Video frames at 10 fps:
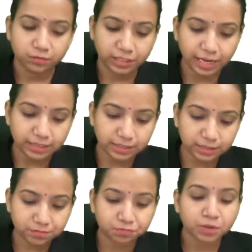yes,
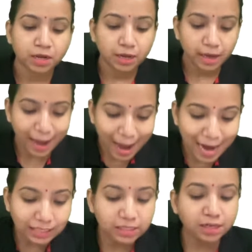
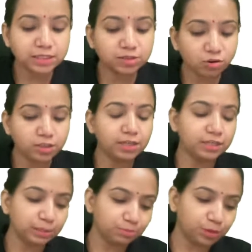at a
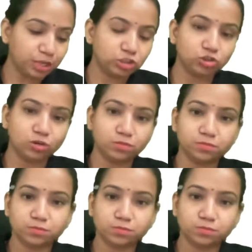certain temperature.